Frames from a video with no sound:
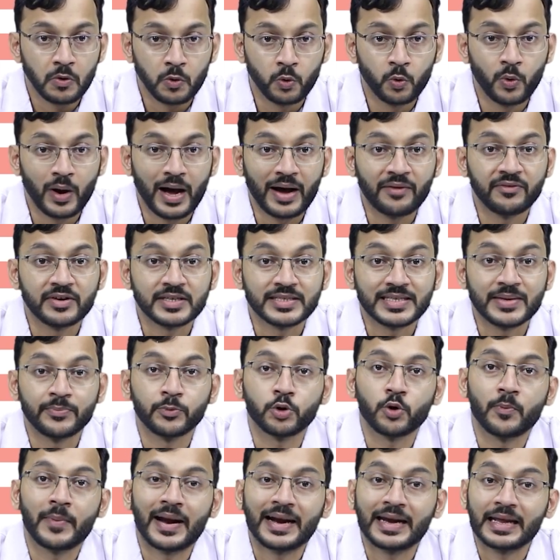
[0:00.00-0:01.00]
who have a
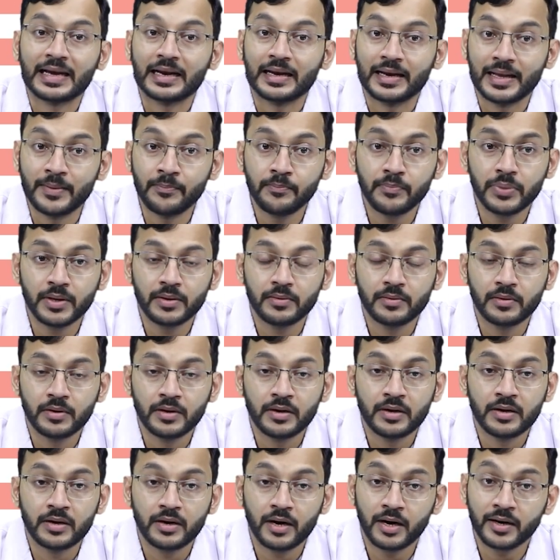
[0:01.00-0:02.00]
symptomatic limp,
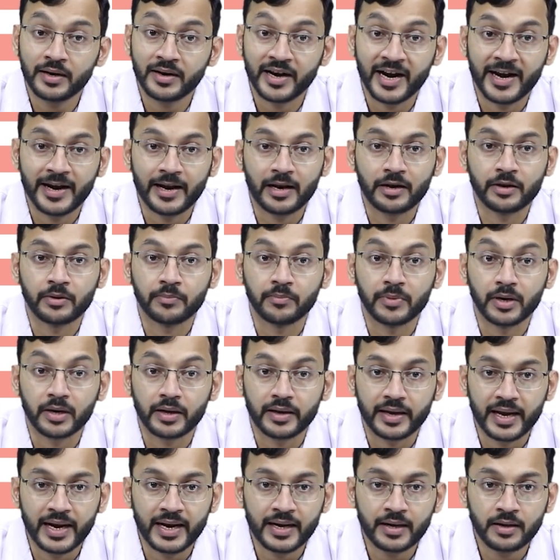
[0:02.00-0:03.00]
a
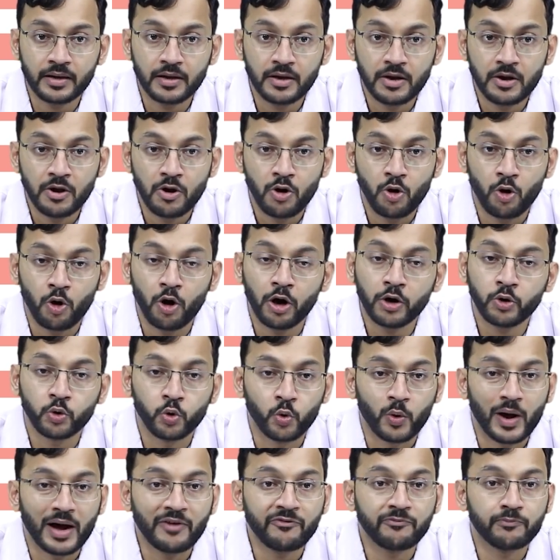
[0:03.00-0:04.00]
Trendelenburg gait, or
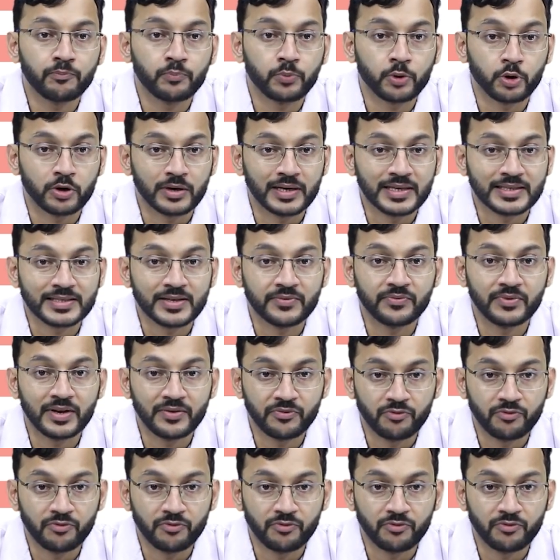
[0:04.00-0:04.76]
who have progressive